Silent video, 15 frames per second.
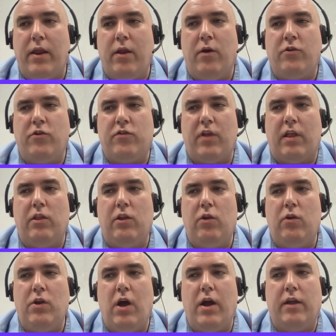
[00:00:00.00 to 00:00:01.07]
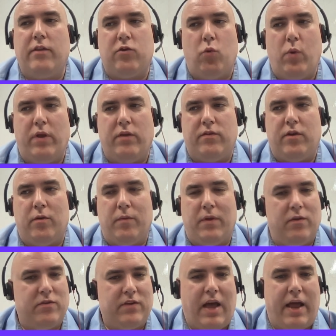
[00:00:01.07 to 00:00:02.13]
It was just like little nuggets of wisdom,
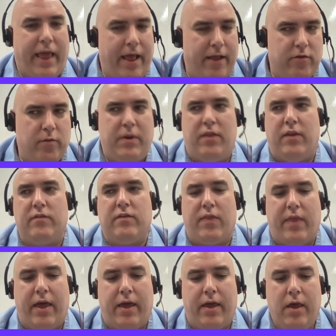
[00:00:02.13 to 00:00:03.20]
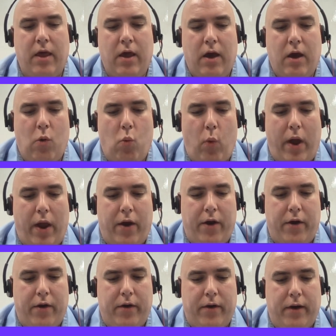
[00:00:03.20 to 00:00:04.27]
Scott Hanselman and things like that,
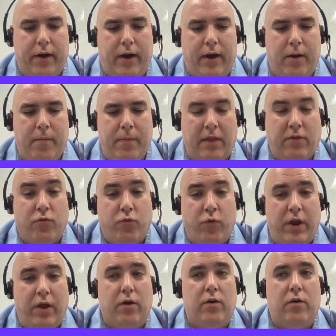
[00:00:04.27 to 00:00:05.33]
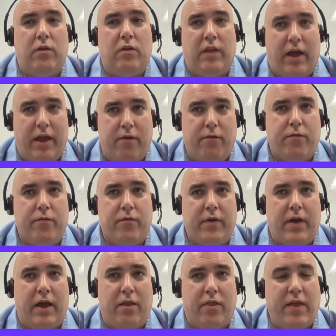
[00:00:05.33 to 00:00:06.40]
where it's real life
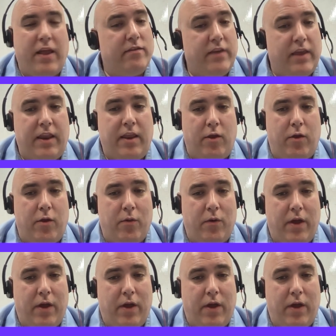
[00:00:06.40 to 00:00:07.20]
kind of things hitting you.